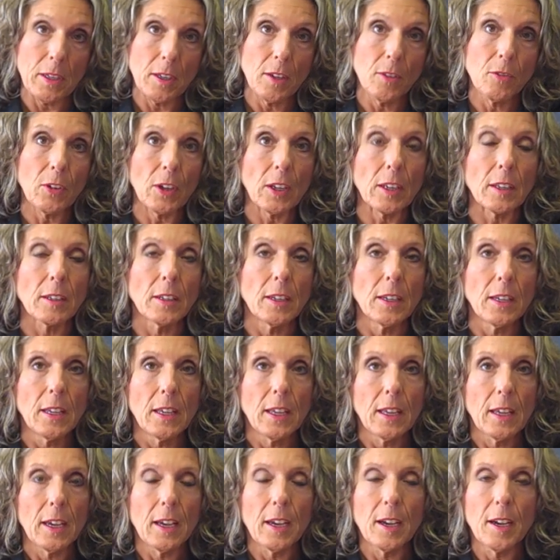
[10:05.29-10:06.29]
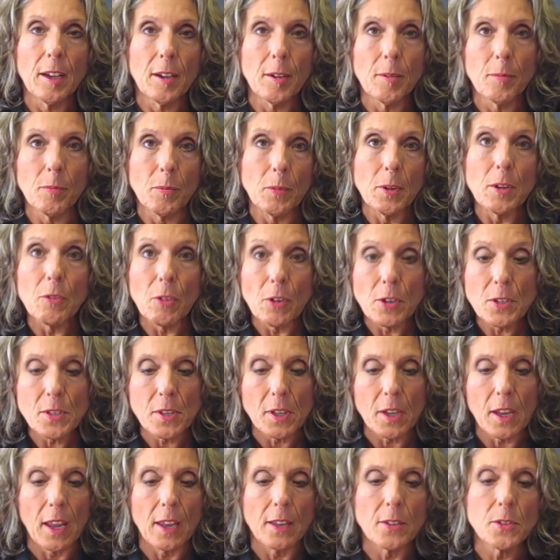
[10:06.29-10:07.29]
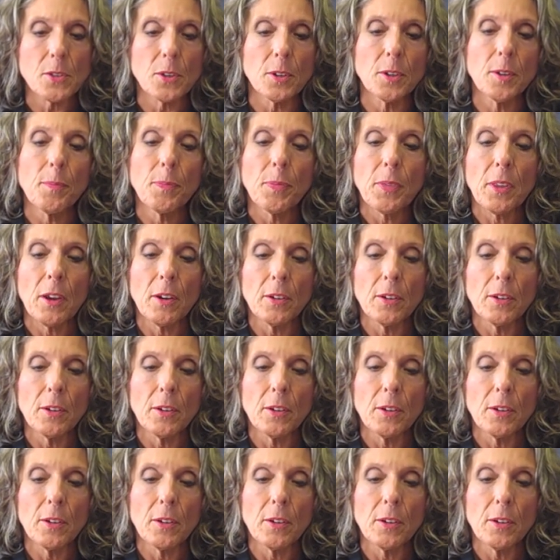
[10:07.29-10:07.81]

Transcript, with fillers: even um, reverse the cancer,